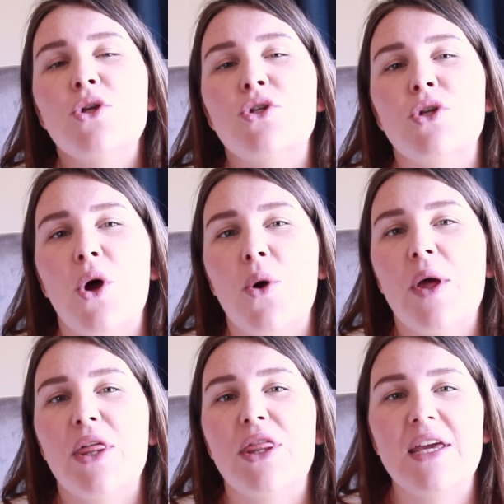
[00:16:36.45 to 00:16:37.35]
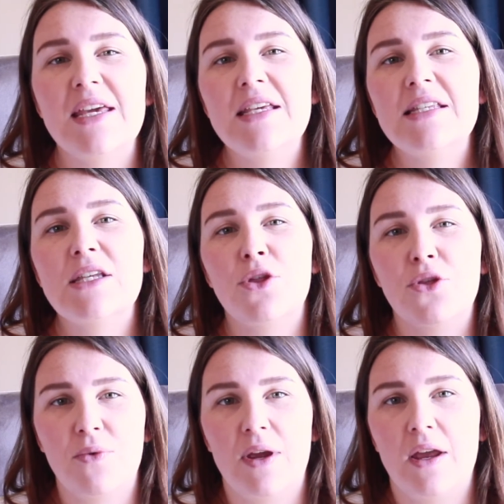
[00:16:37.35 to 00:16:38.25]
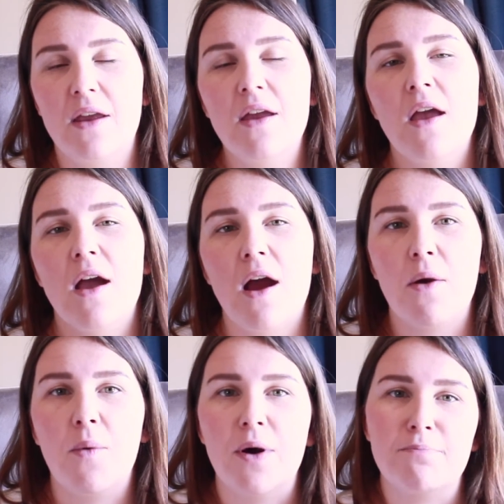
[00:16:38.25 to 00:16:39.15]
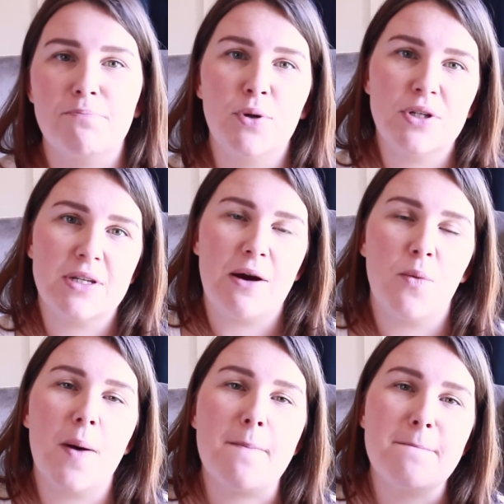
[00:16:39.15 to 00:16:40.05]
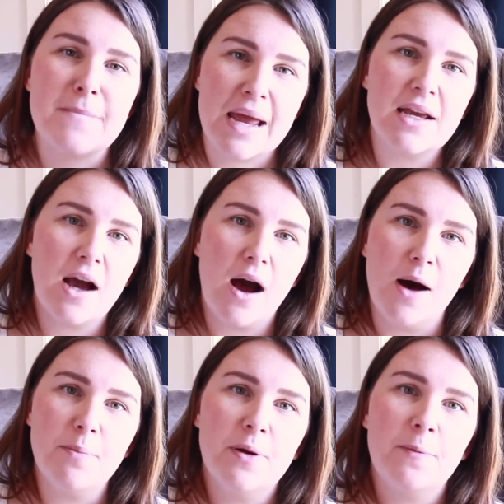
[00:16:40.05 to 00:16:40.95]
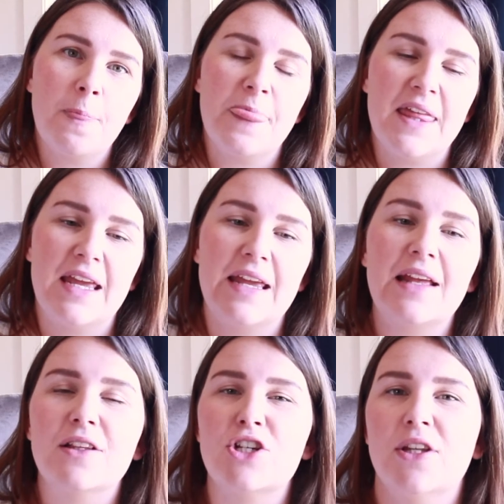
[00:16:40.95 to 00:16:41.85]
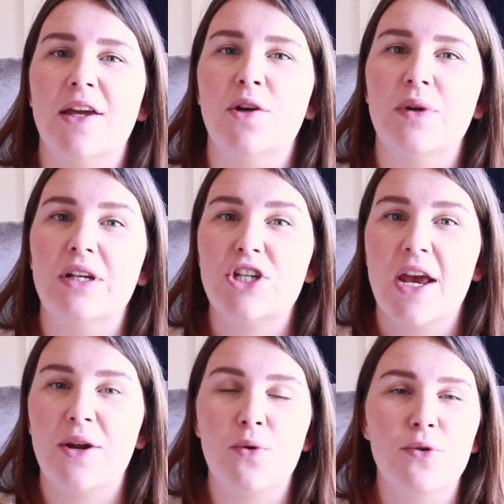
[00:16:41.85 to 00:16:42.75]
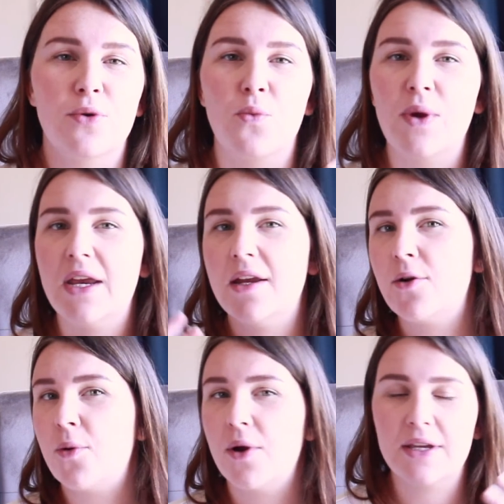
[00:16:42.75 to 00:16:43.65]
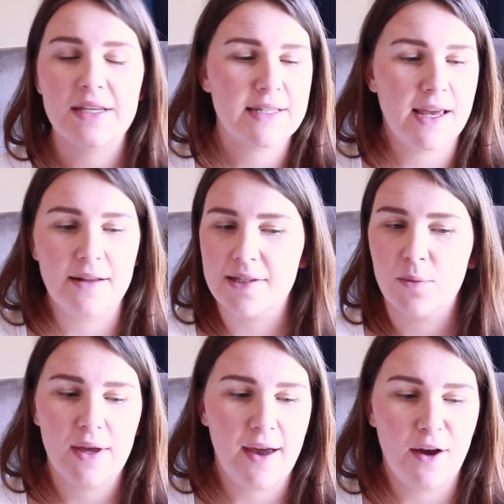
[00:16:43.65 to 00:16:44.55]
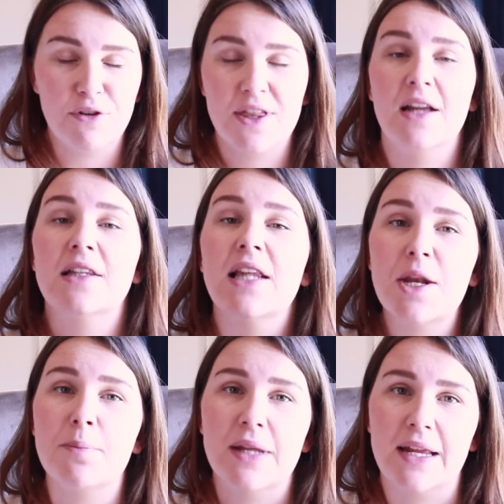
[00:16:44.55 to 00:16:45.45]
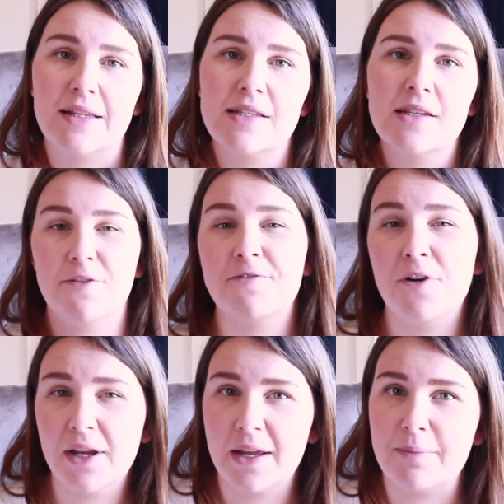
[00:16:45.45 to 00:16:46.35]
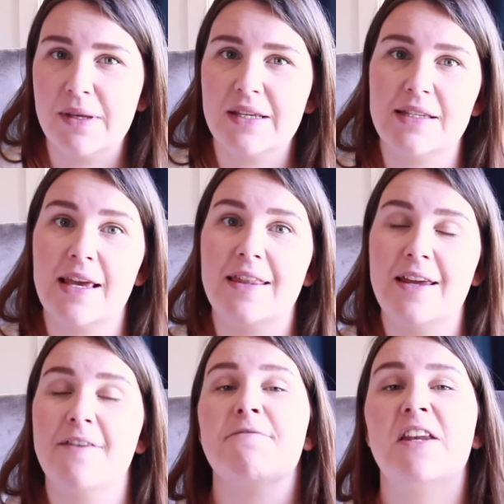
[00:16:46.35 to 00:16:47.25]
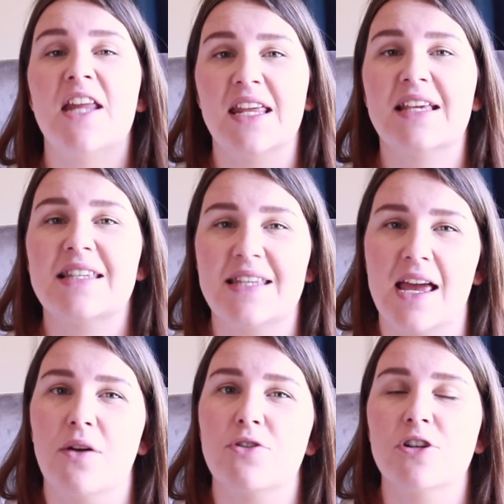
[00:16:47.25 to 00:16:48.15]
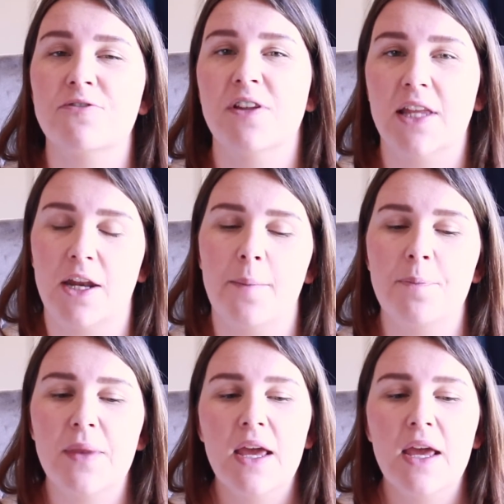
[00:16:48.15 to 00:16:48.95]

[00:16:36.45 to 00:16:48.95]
So these 3 are what make up the English language and all the weird quirky sounds that we have with our letter blends. A phoneme is the phonetic sound of the letter.